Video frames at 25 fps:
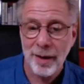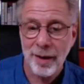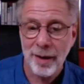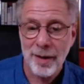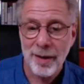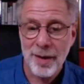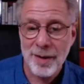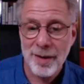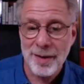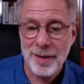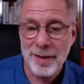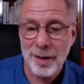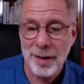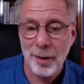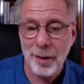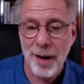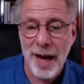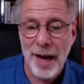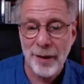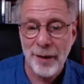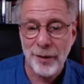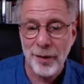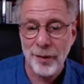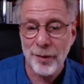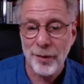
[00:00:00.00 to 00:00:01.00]
This is a
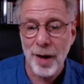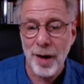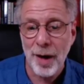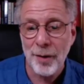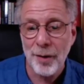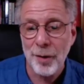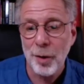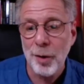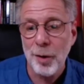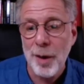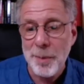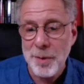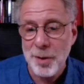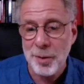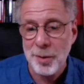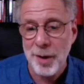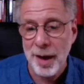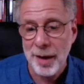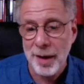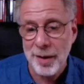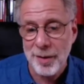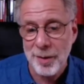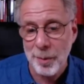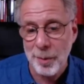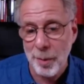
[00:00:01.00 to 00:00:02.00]
graph of grip
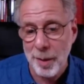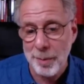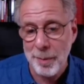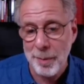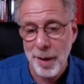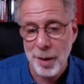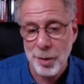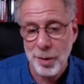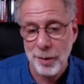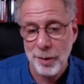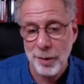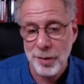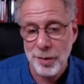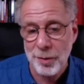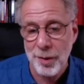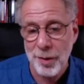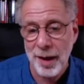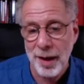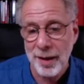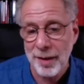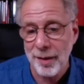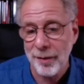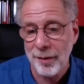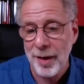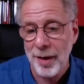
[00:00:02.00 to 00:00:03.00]
strength. It's one measure of
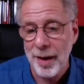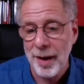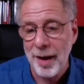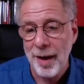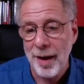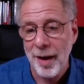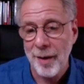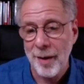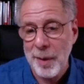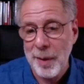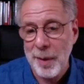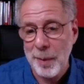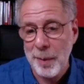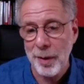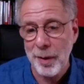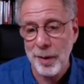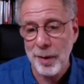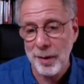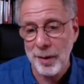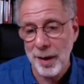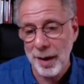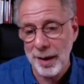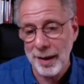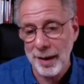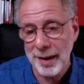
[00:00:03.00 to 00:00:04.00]
strength of people in the
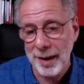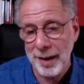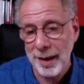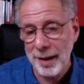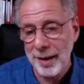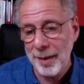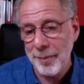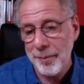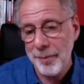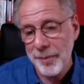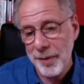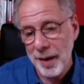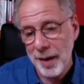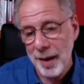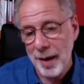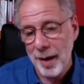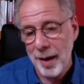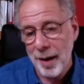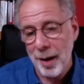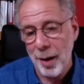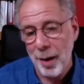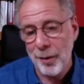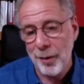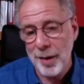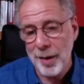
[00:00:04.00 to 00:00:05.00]
United Kingdom
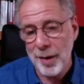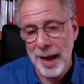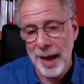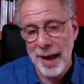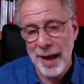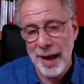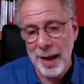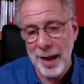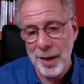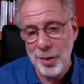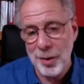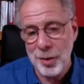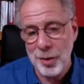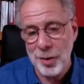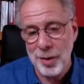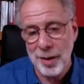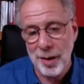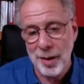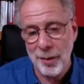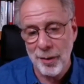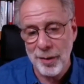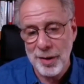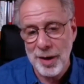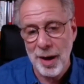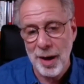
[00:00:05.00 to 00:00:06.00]
over age,
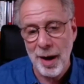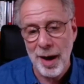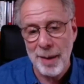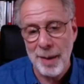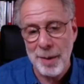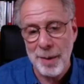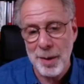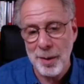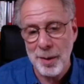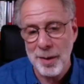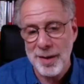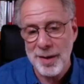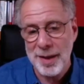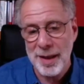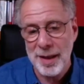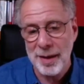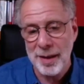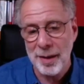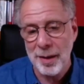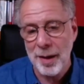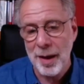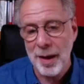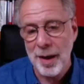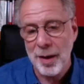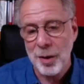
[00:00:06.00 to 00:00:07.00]
over time. And you can see in
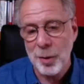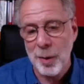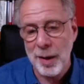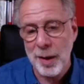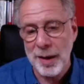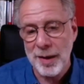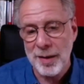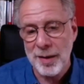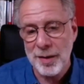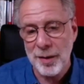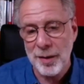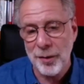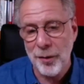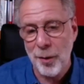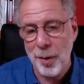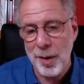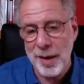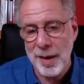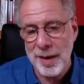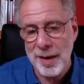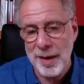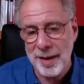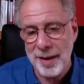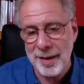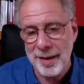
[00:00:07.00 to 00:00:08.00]
their 20s to
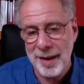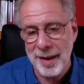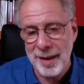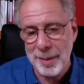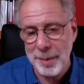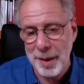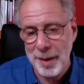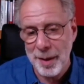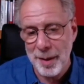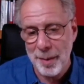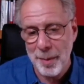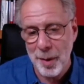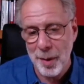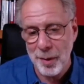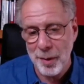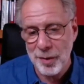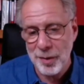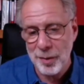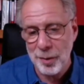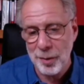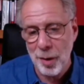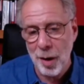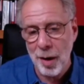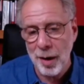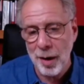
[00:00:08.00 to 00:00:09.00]
40s, they tend to be the most
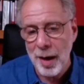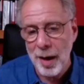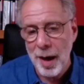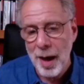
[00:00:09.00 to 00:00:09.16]
strong.